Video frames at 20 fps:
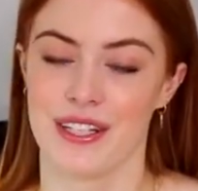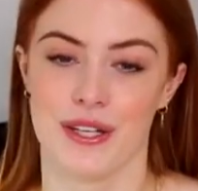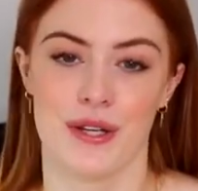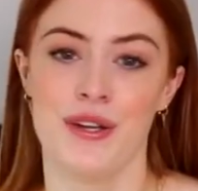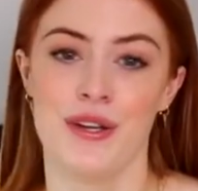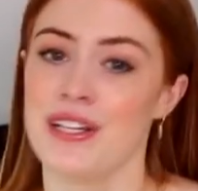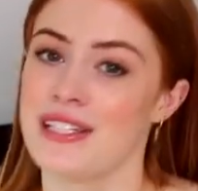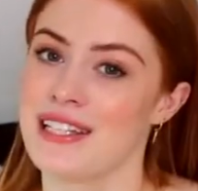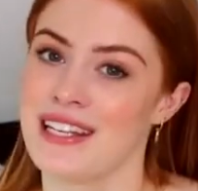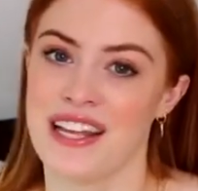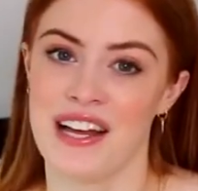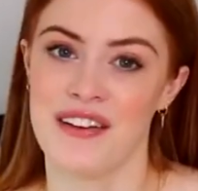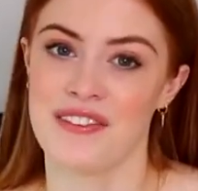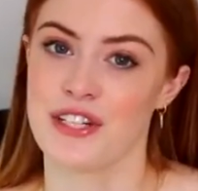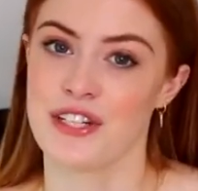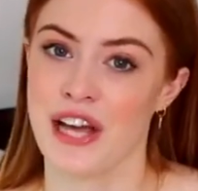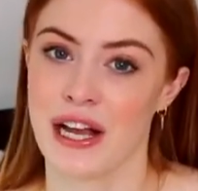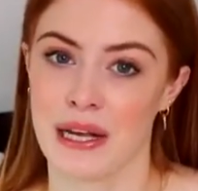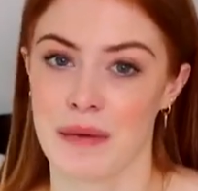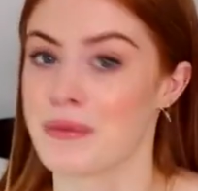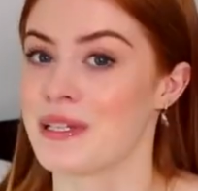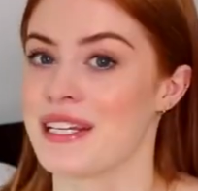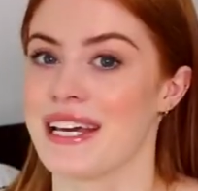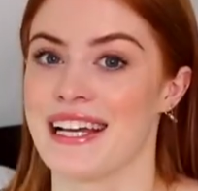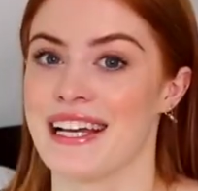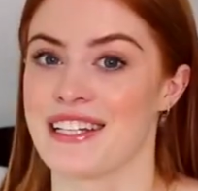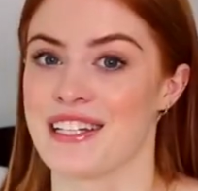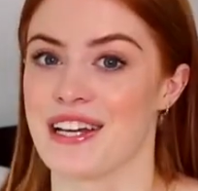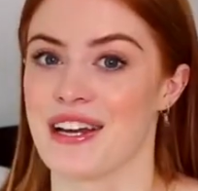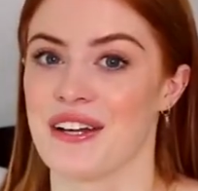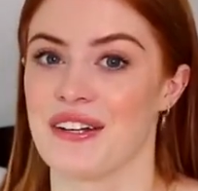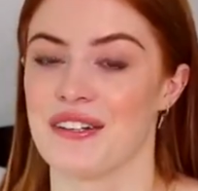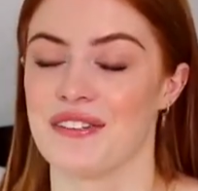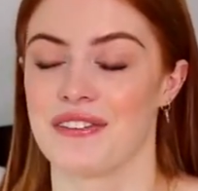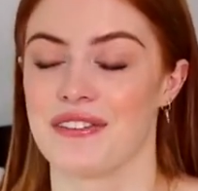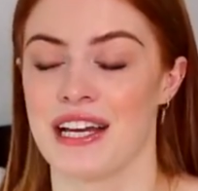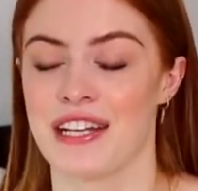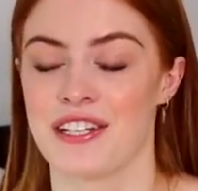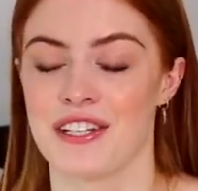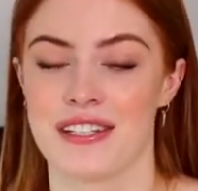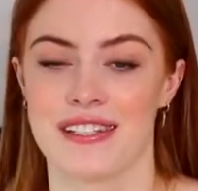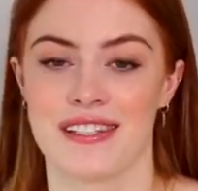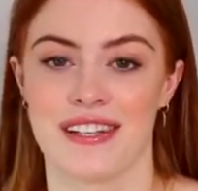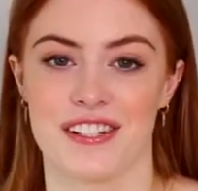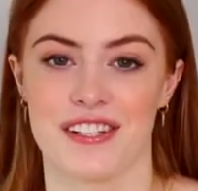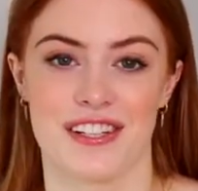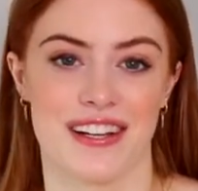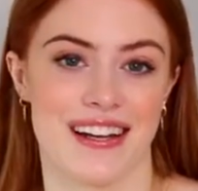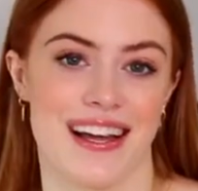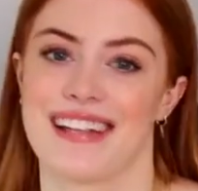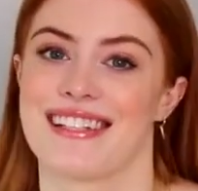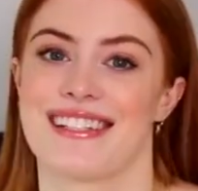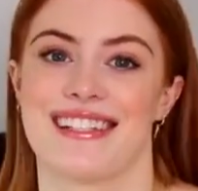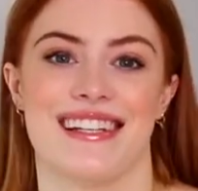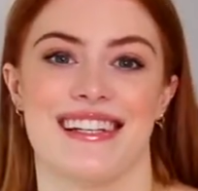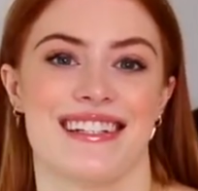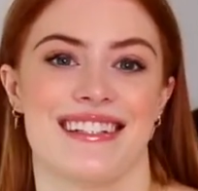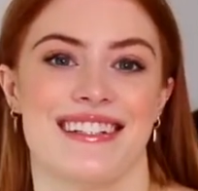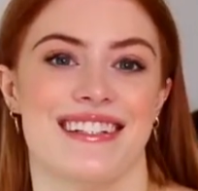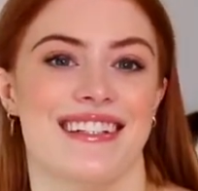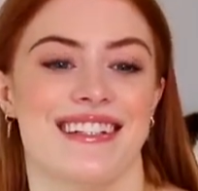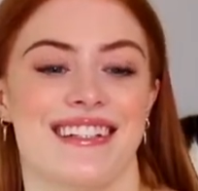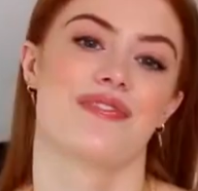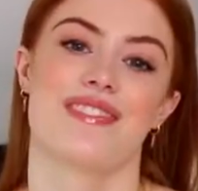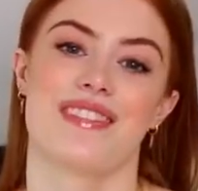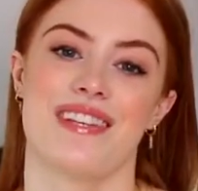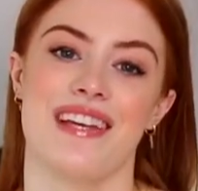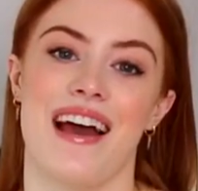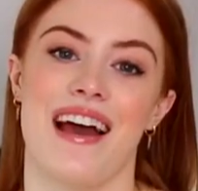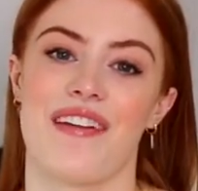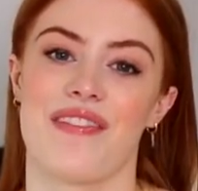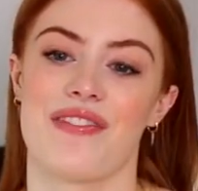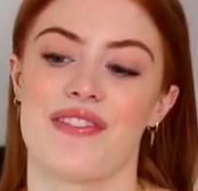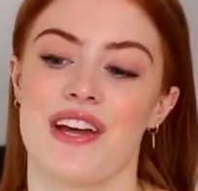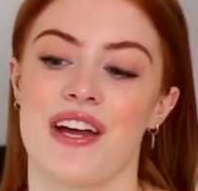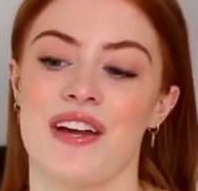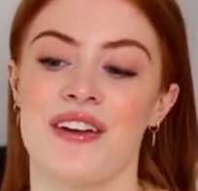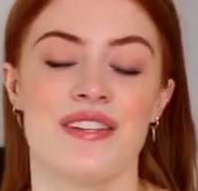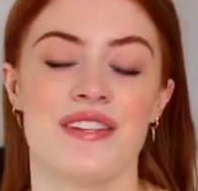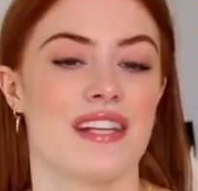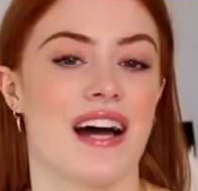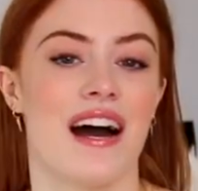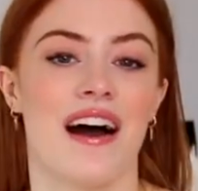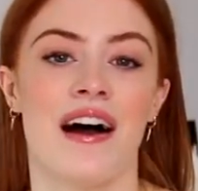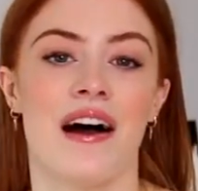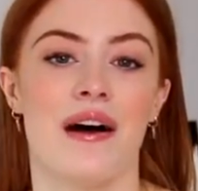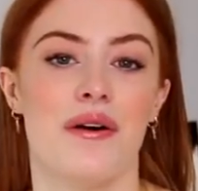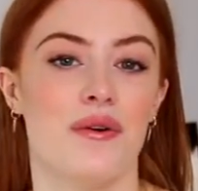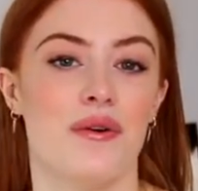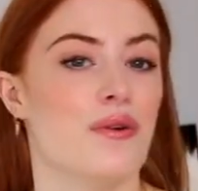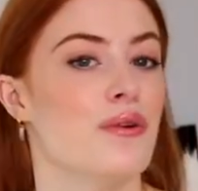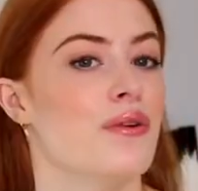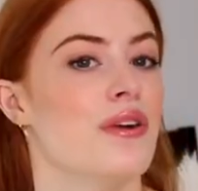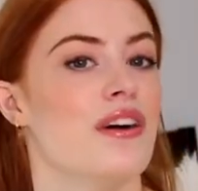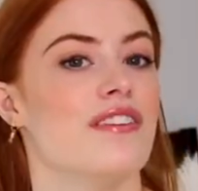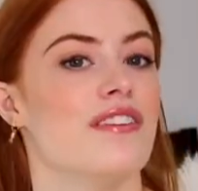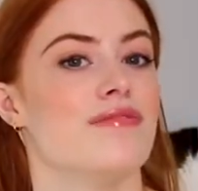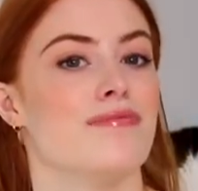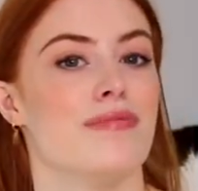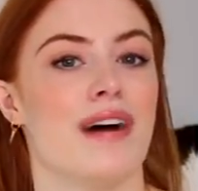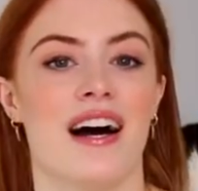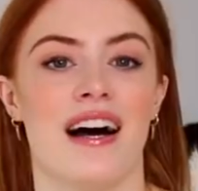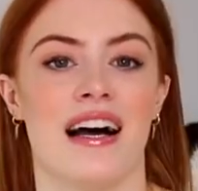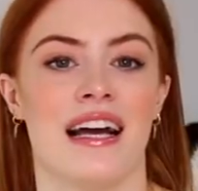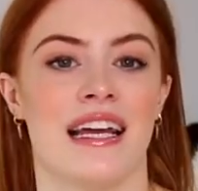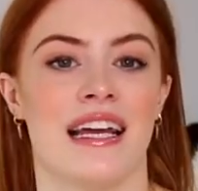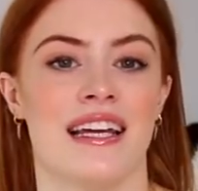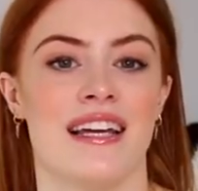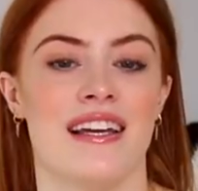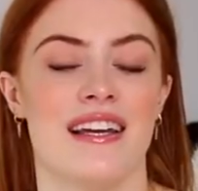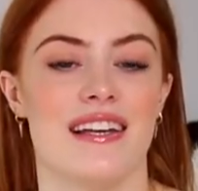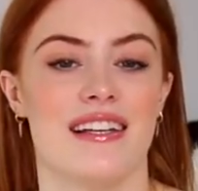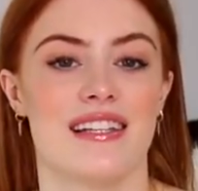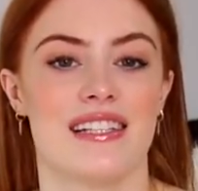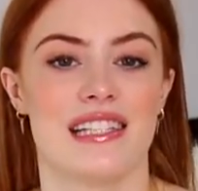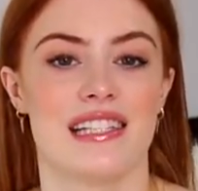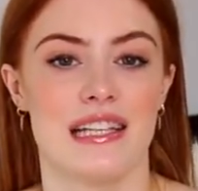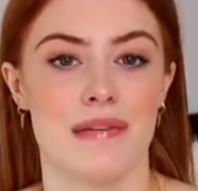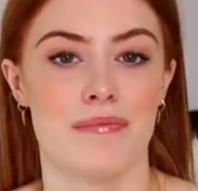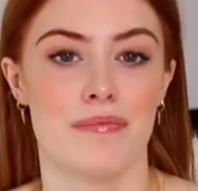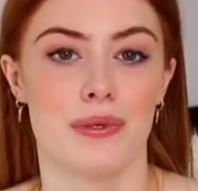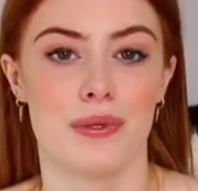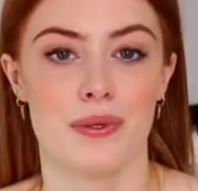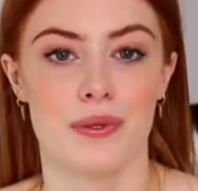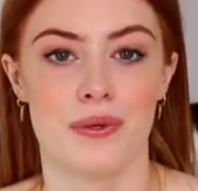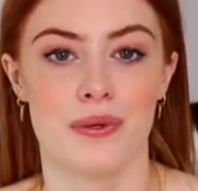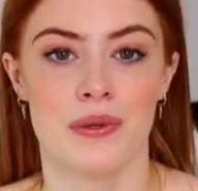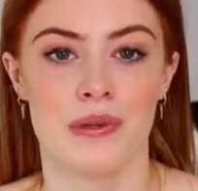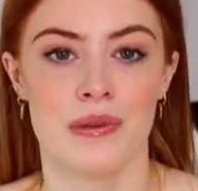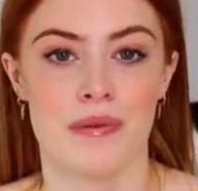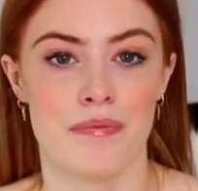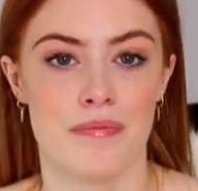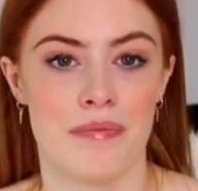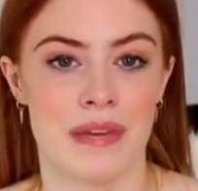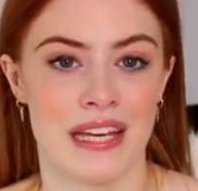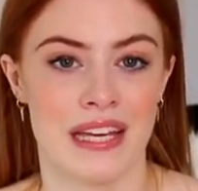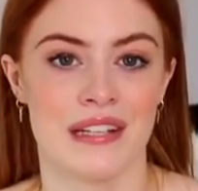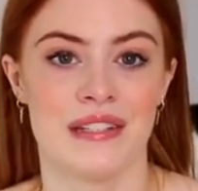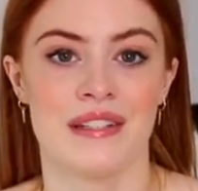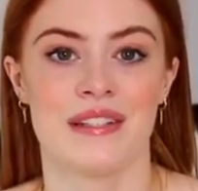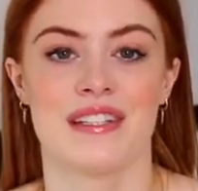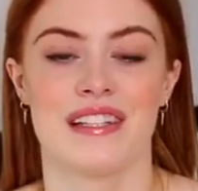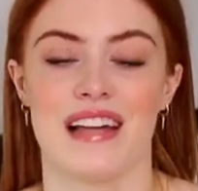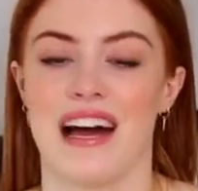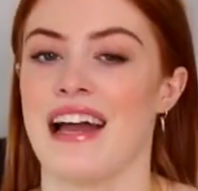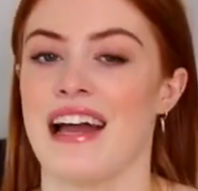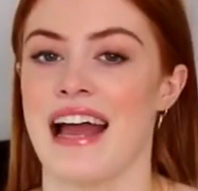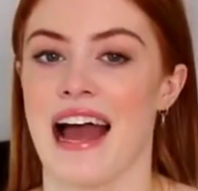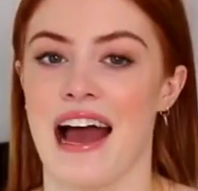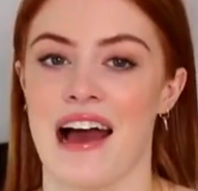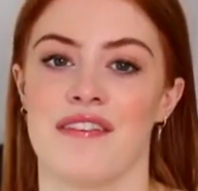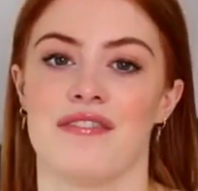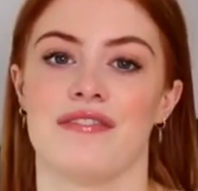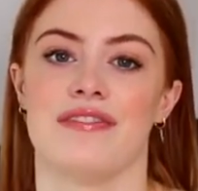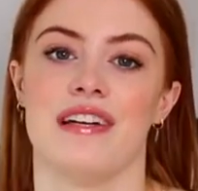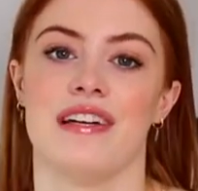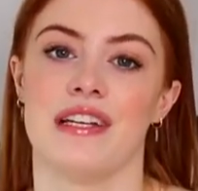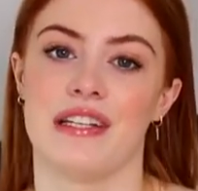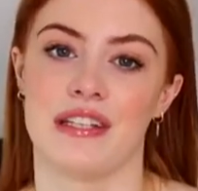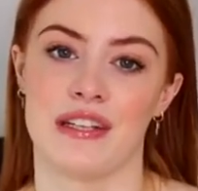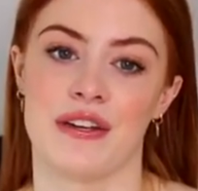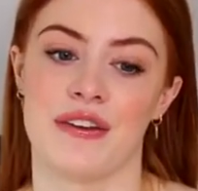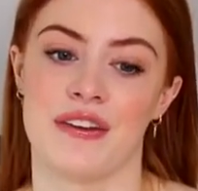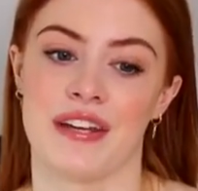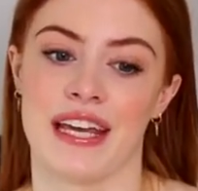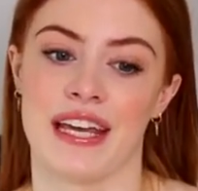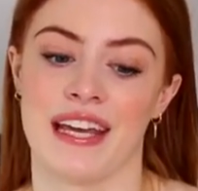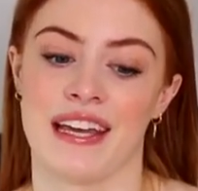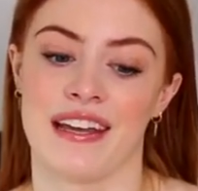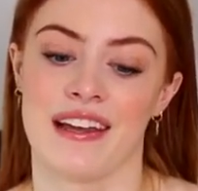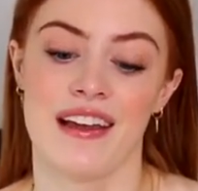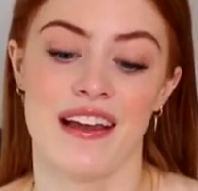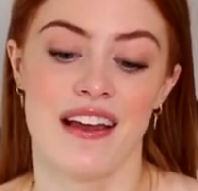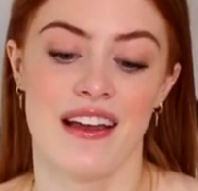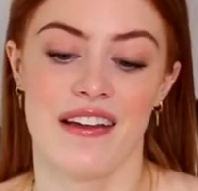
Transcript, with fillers: Who doesn't love a jack potato? They're just such classic. So yeah, those are all of my simple meals that I have at uni.